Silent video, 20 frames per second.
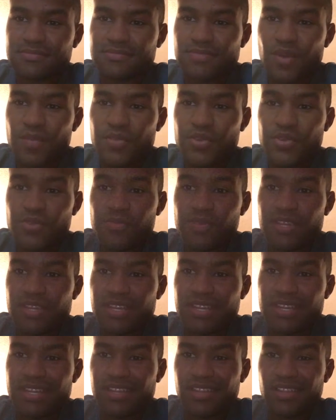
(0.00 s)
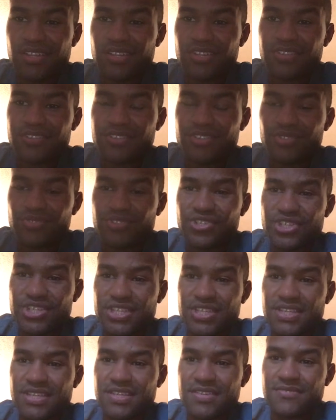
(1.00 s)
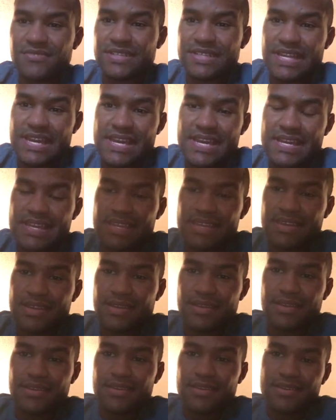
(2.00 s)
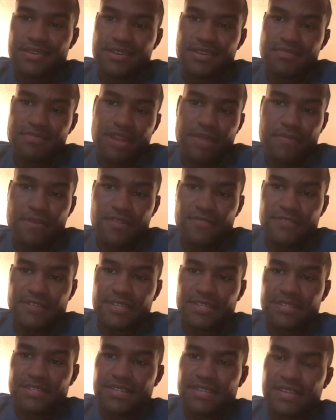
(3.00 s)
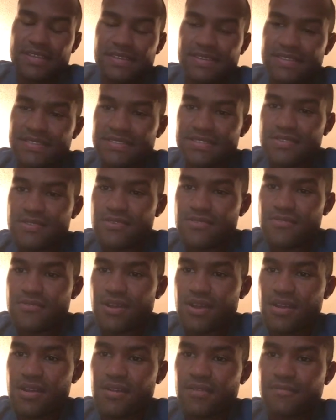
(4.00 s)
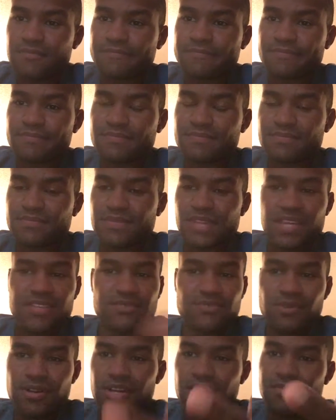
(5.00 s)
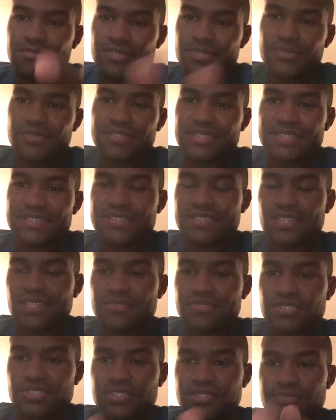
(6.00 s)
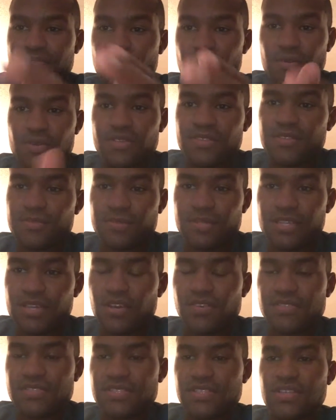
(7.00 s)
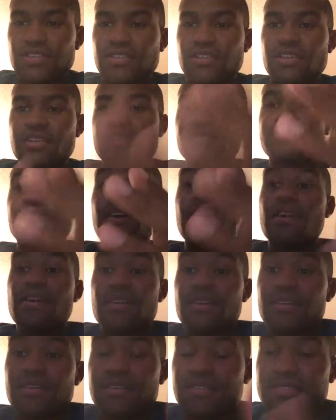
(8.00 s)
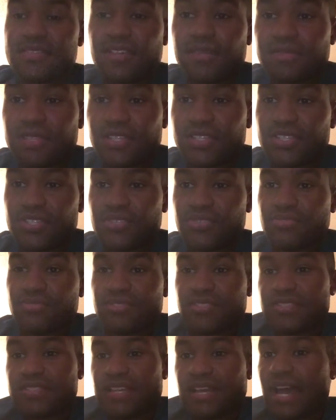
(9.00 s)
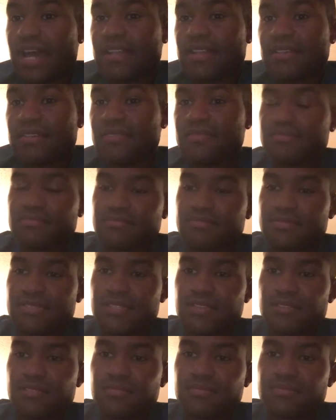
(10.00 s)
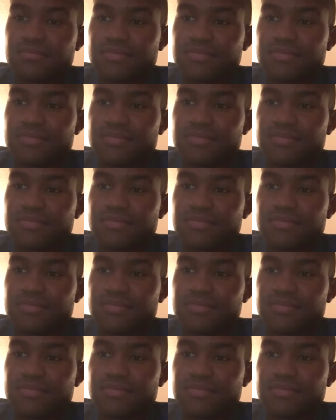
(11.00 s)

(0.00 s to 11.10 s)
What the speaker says: I'm human and I learn new shit every day. I'm not perfect, so that's why I'm doing this stuff. Just maybe somebody else is gonna learn something new, just like I did. So